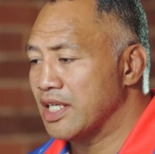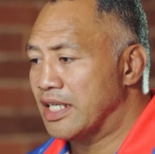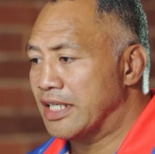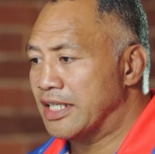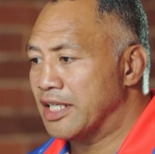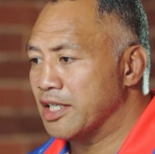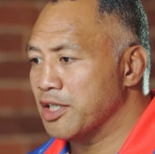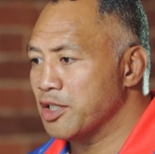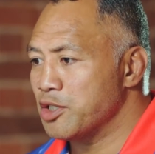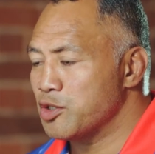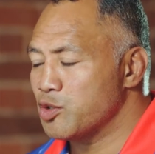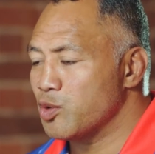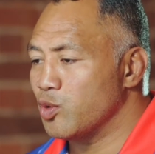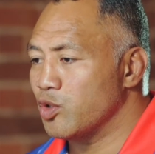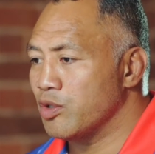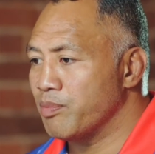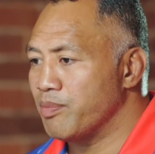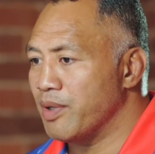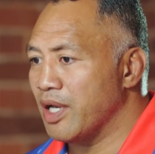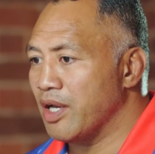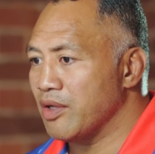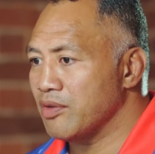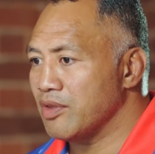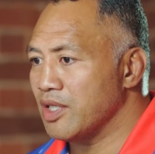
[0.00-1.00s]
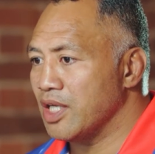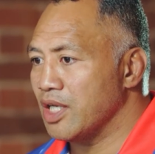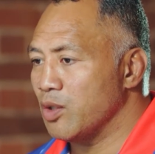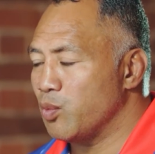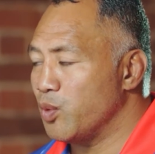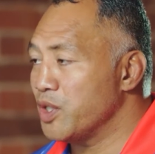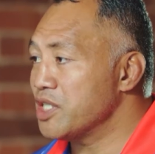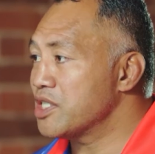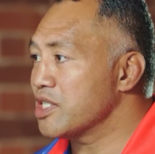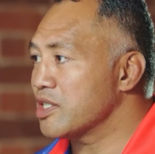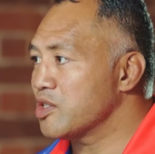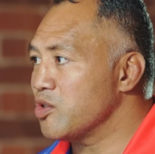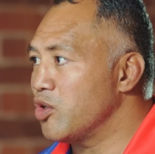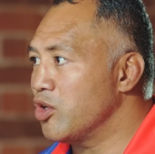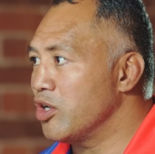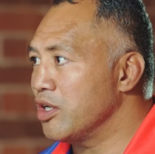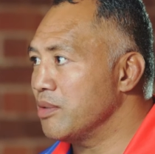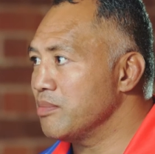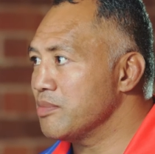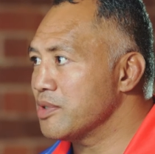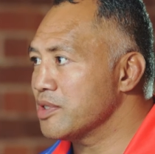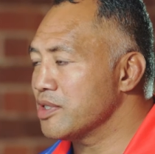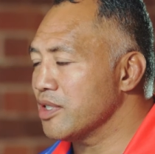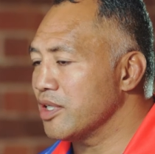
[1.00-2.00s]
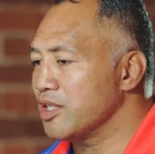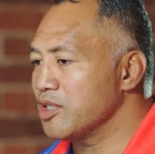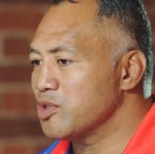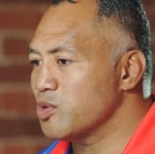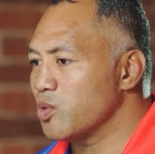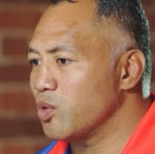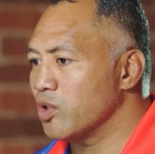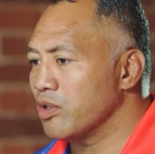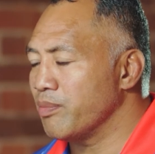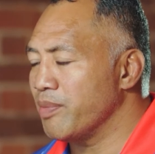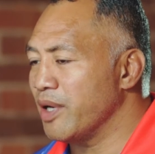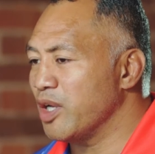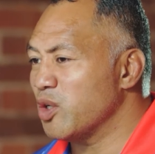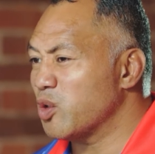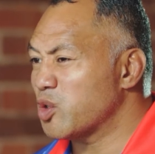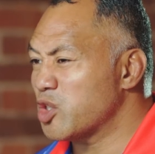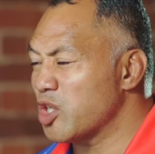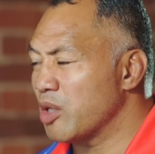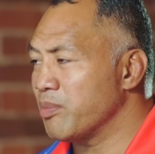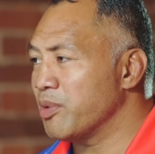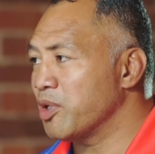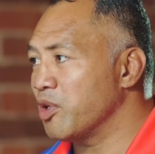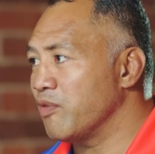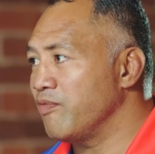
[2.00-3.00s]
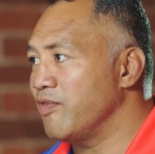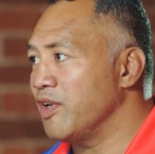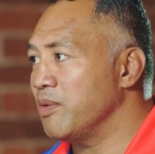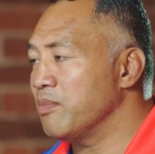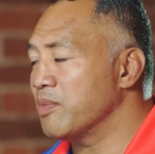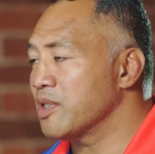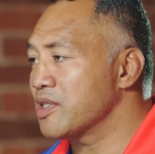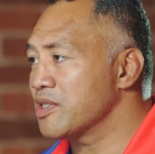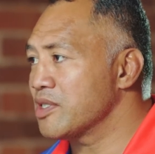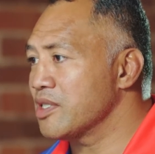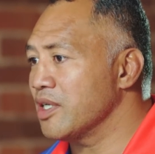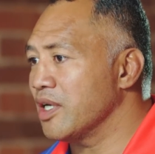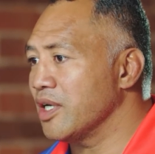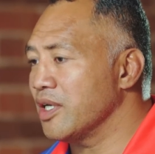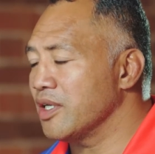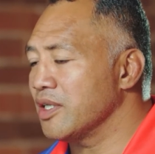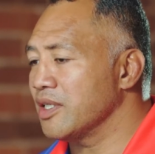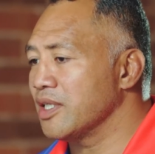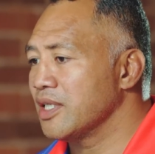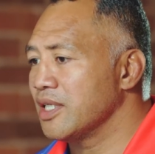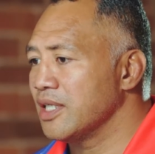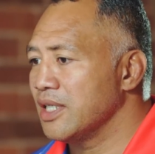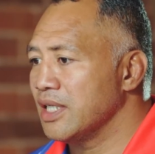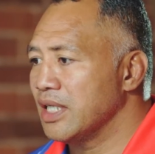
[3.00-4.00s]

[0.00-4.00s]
you know, you're talking about their winter time, so you're talking about October, November, so